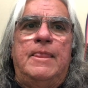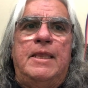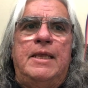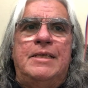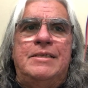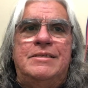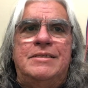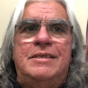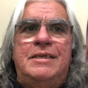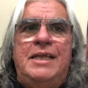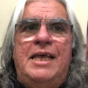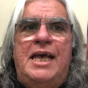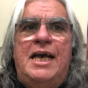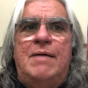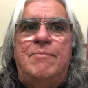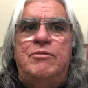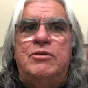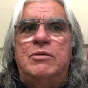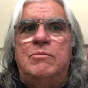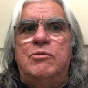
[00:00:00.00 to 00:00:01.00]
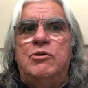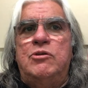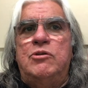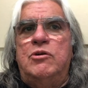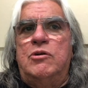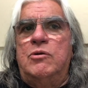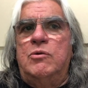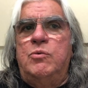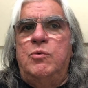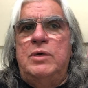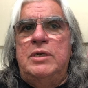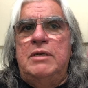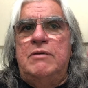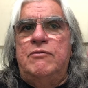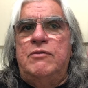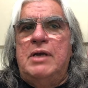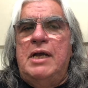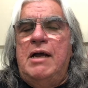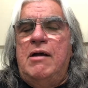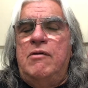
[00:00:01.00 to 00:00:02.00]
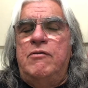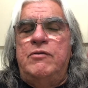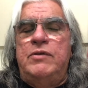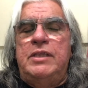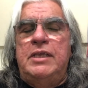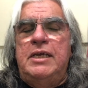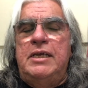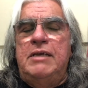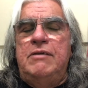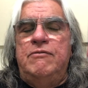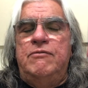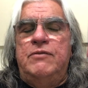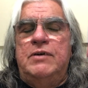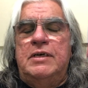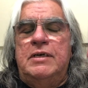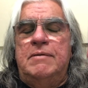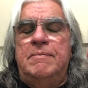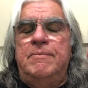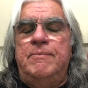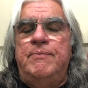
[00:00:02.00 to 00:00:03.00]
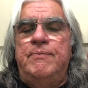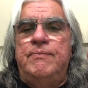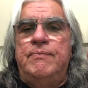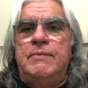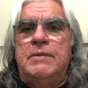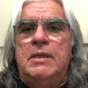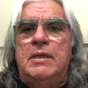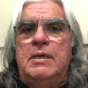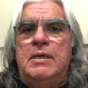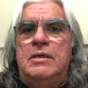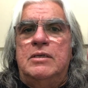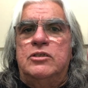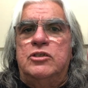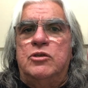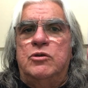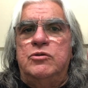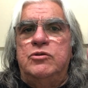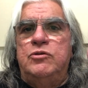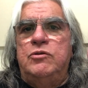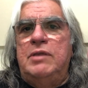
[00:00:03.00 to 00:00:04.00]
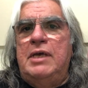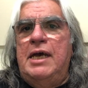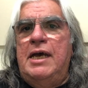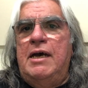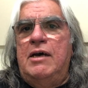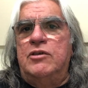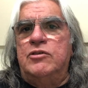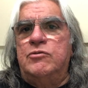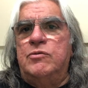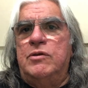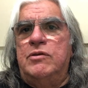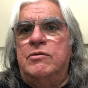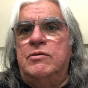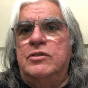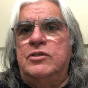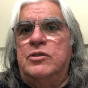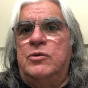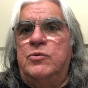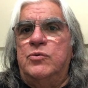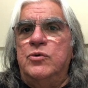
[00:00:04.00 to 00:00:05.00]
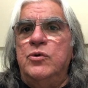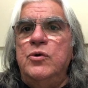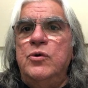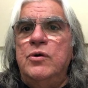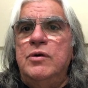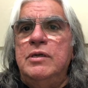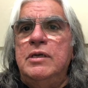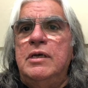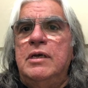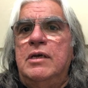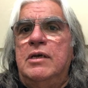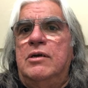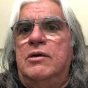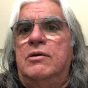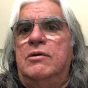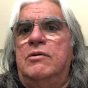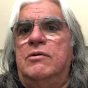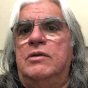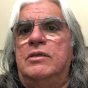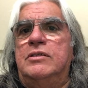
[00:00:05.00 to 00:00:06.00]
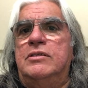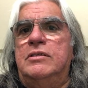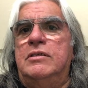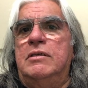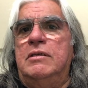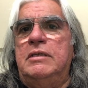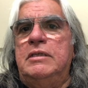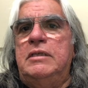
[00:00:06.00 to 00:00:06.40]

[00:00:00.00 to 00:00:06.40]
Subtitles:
it's an inhabitable or whatever, however they've sold you the house, whether it's a ruin or it's